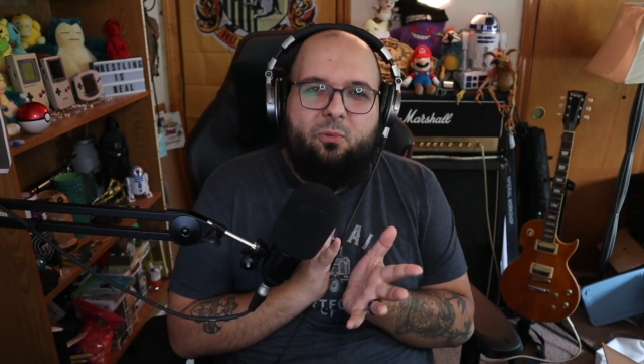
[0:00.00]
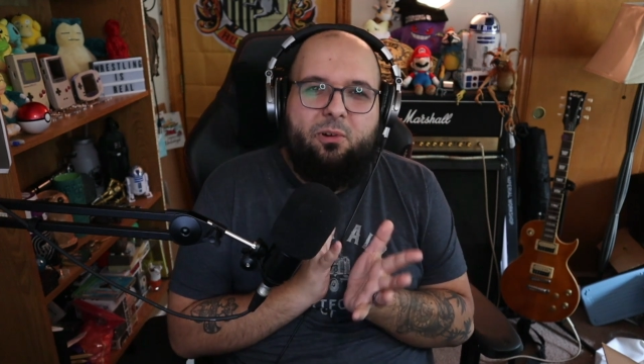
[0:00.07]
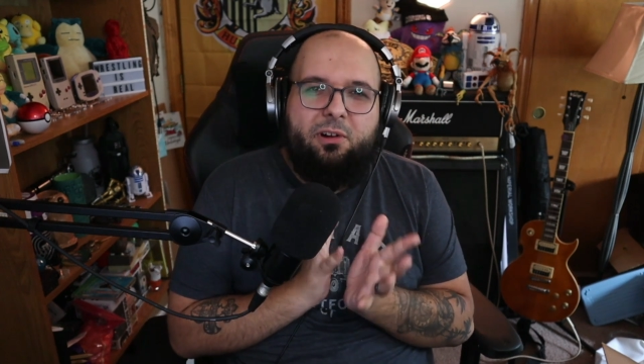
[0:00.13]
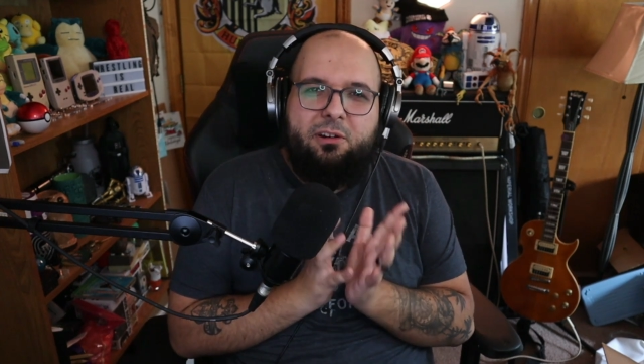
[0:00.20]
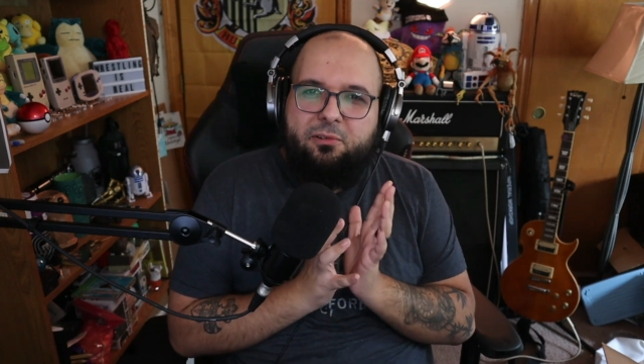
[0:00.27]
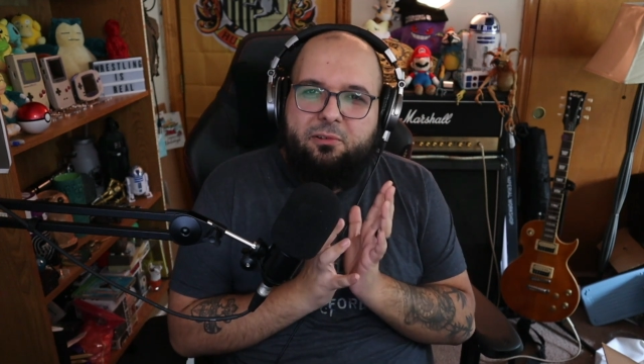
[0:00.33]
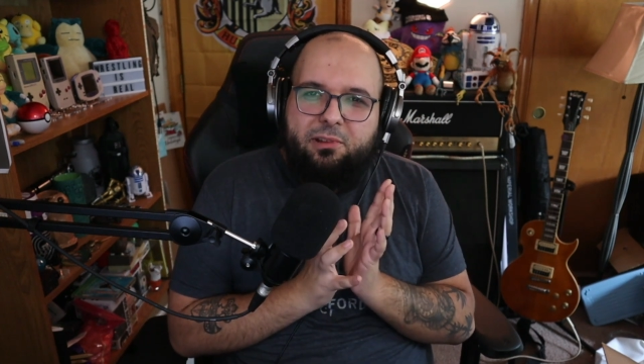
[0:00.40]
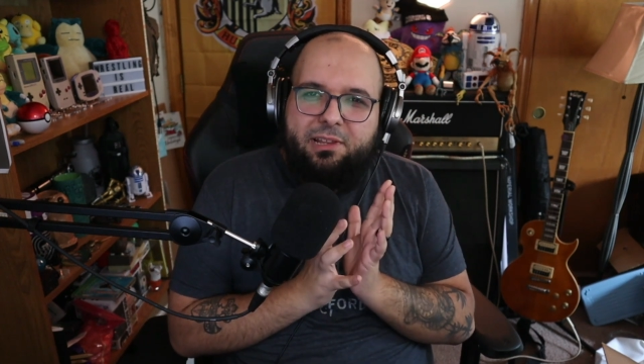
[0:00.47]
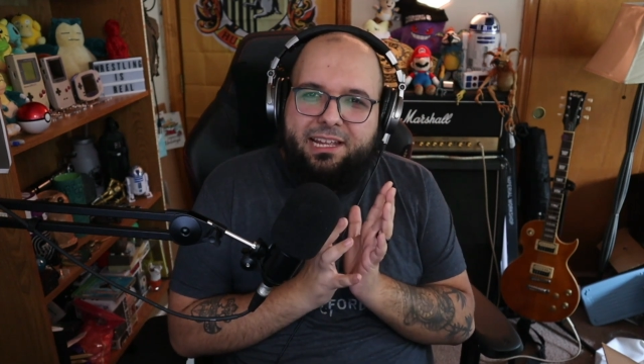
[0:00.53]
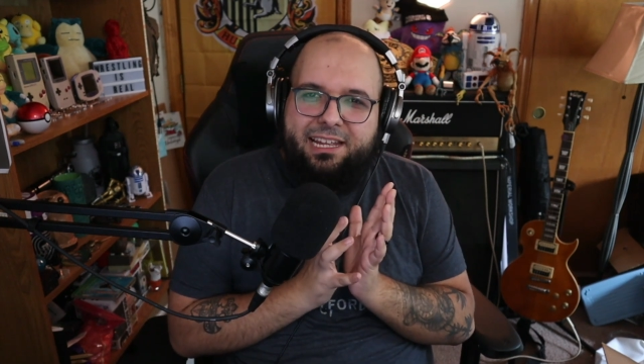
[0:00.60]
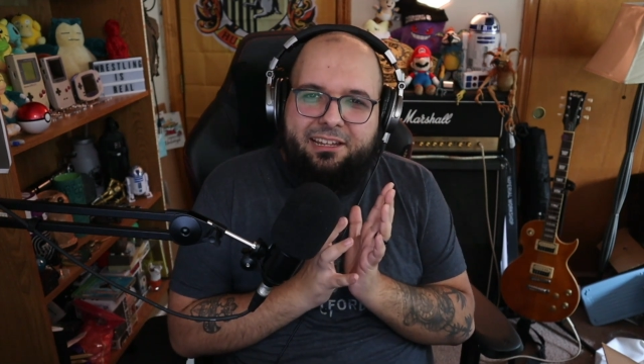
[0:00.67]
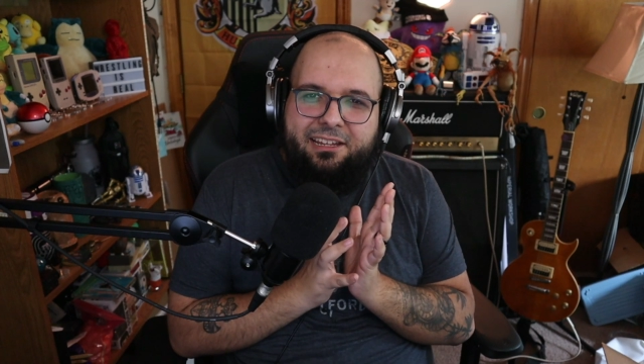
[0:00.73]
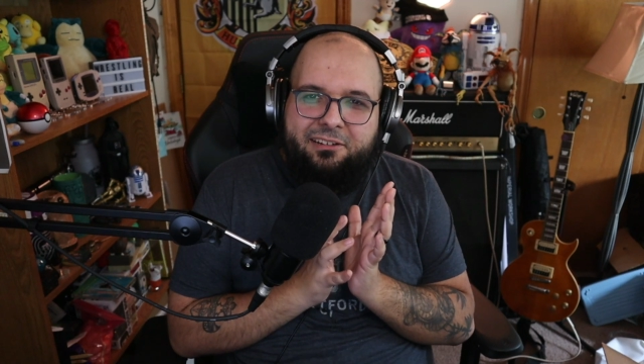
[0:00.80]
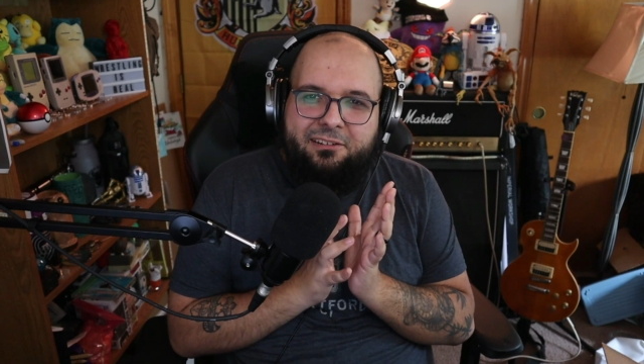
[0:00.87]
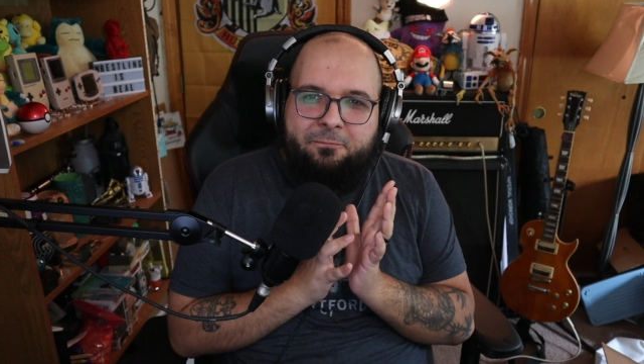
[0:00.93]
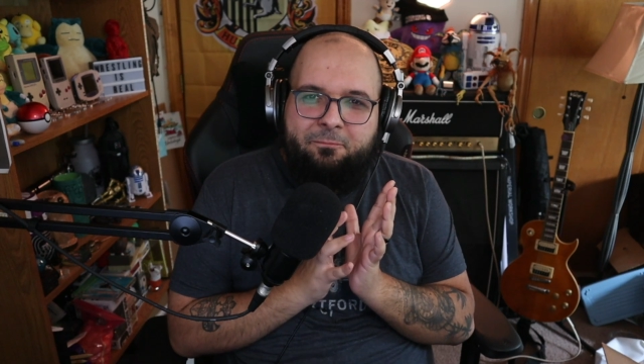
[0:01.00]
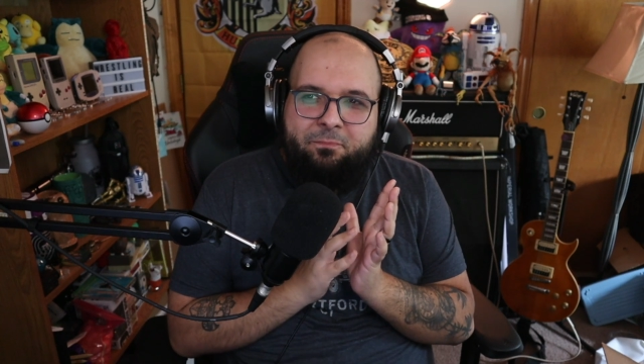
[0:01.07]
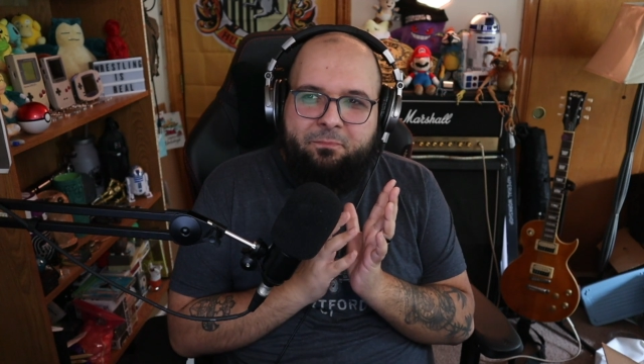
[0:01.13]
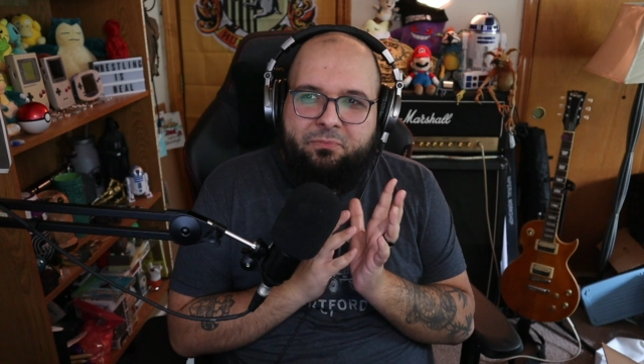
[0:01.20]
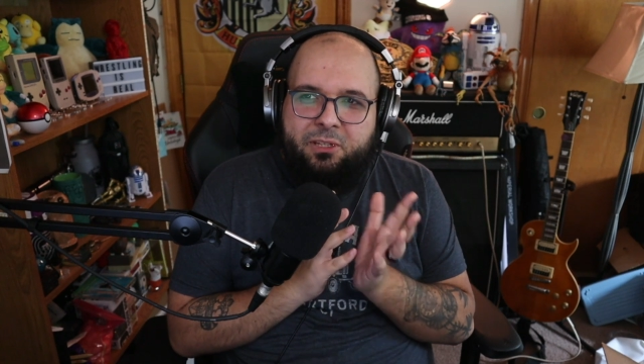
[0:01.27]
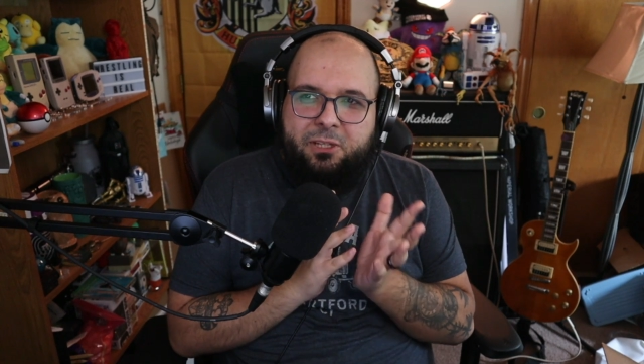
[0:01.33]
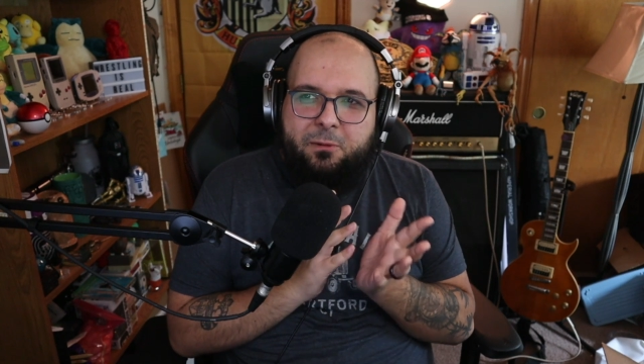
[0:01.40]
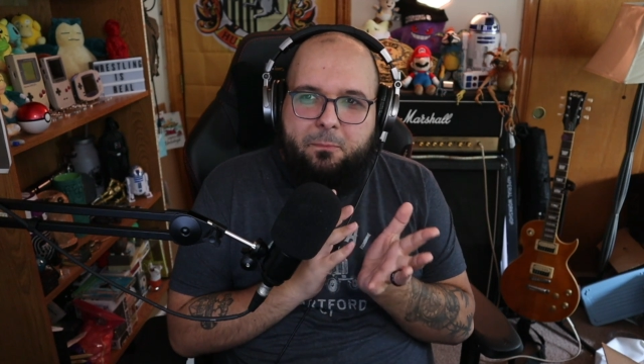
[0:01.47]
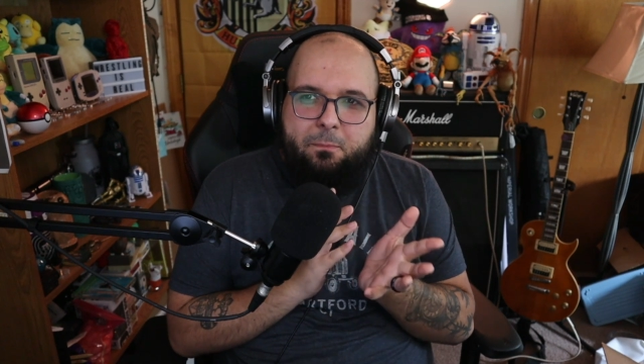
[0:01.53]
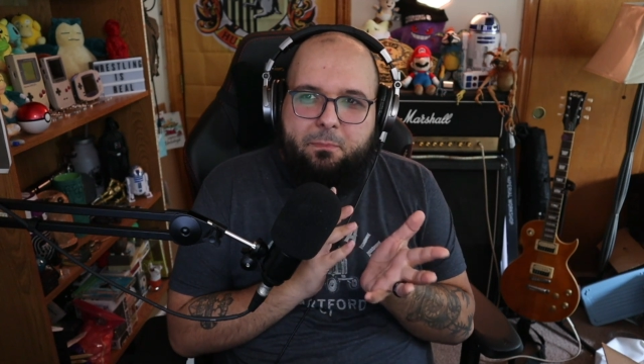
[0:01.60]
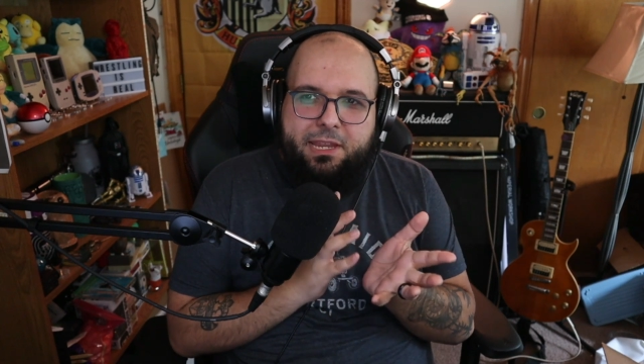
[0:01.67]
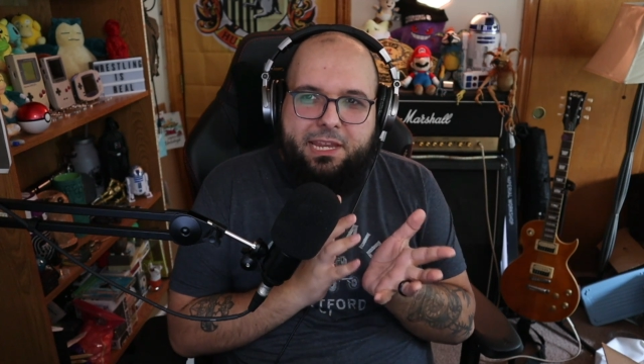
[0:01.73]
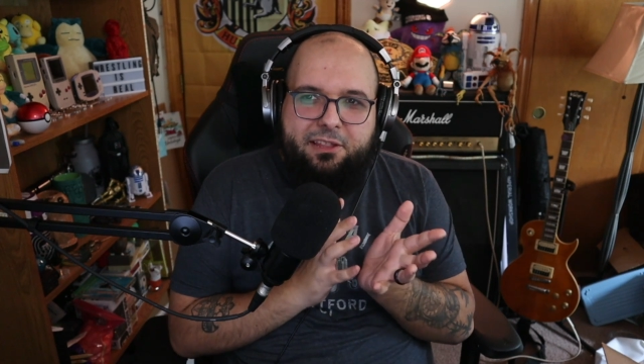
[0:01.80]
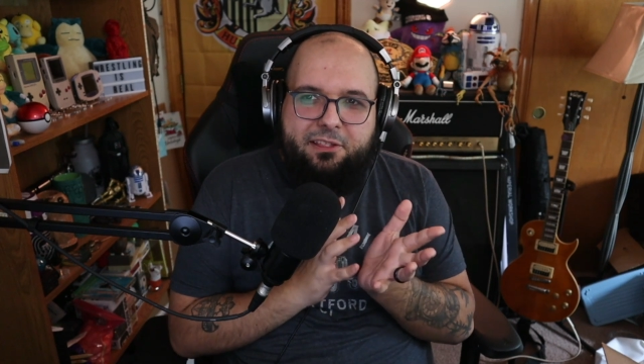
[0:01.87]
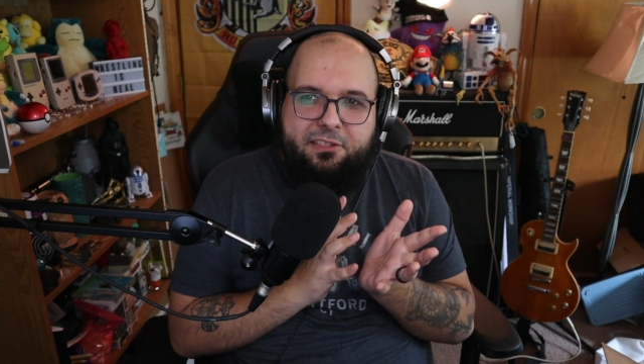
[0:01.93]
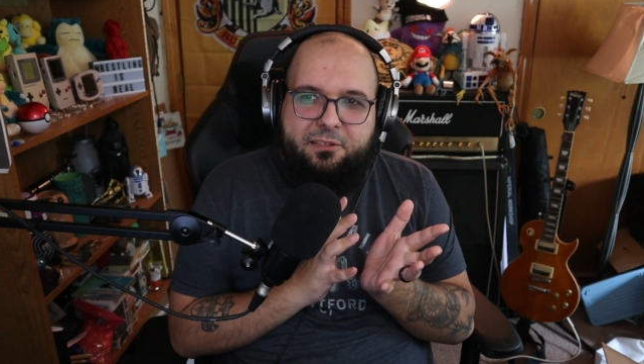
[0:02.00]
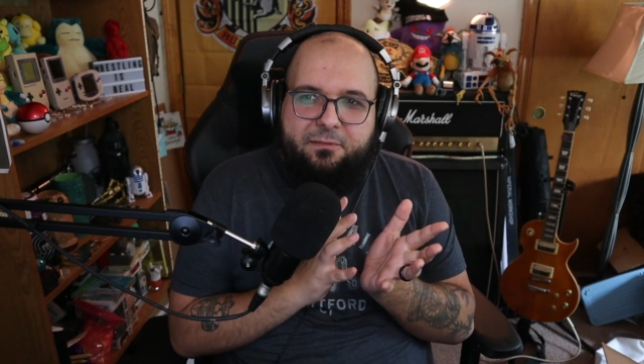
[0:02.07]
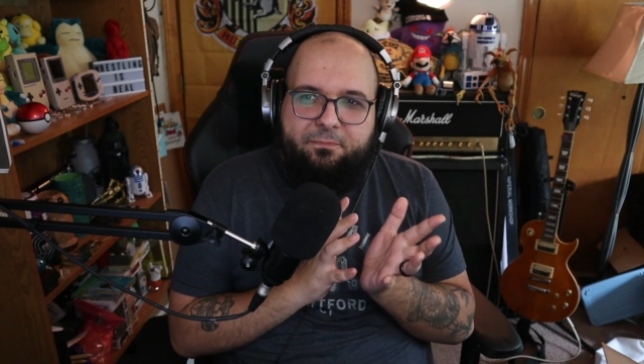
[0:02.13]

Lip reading: Wonderland meets